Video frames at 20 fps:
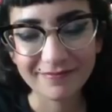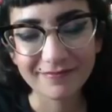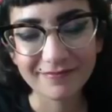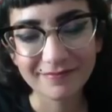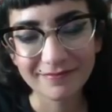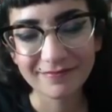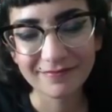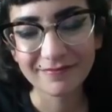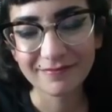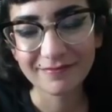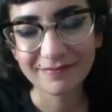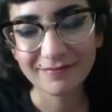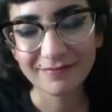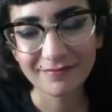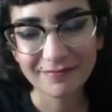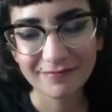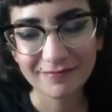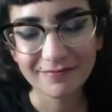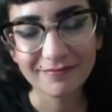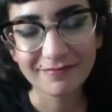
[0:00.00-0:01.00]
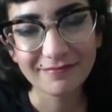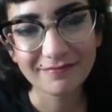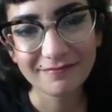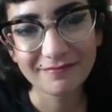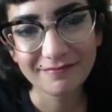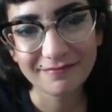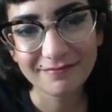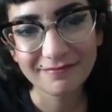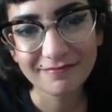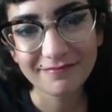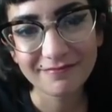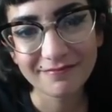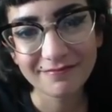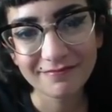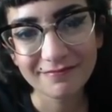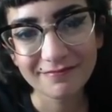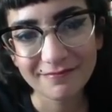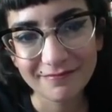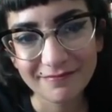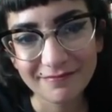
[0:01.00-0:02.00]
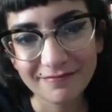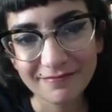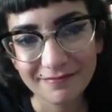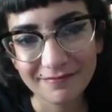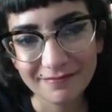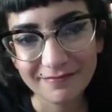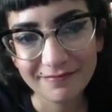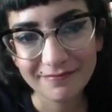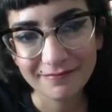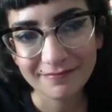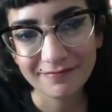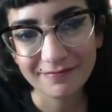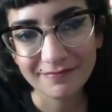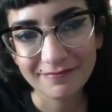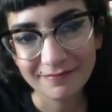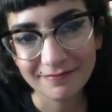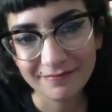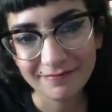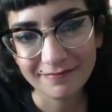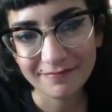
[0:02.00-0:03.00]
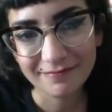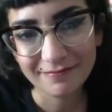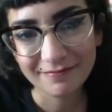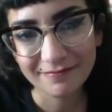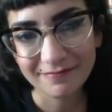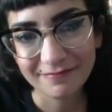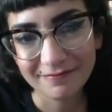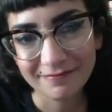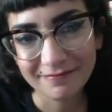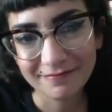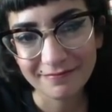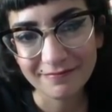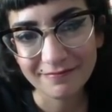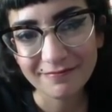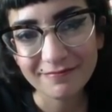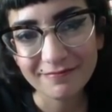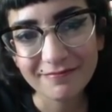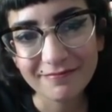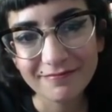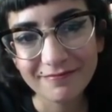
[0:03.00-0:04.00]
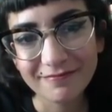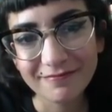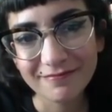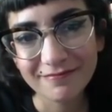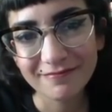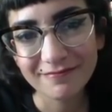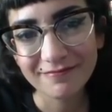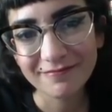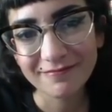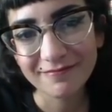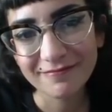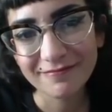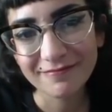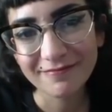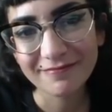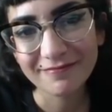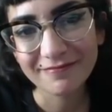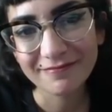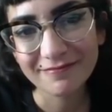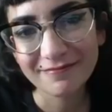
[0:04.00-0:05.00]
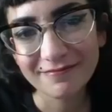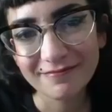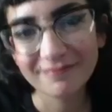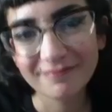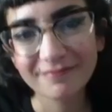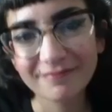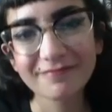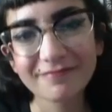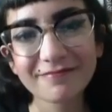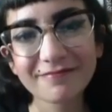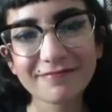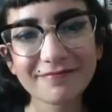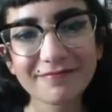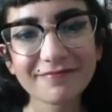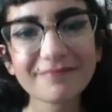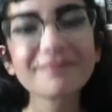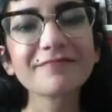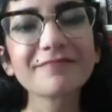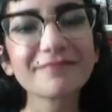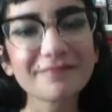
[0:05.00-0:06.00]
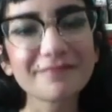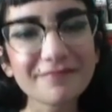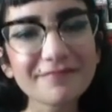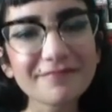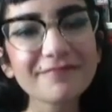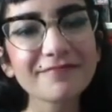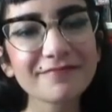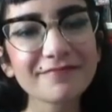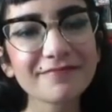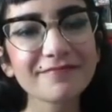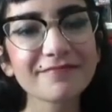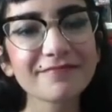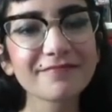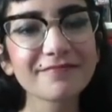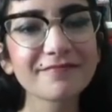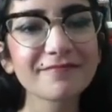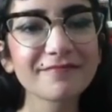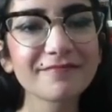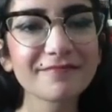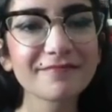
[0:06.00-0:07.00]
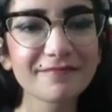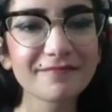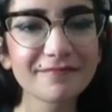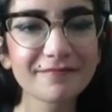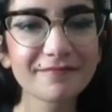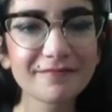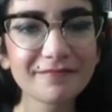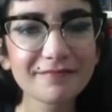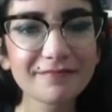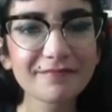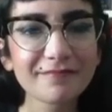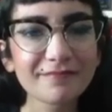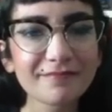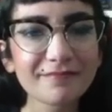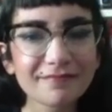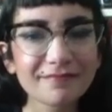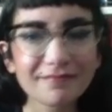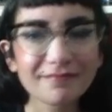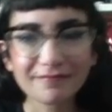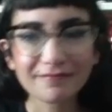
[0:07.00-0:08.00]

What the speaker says: [no speech]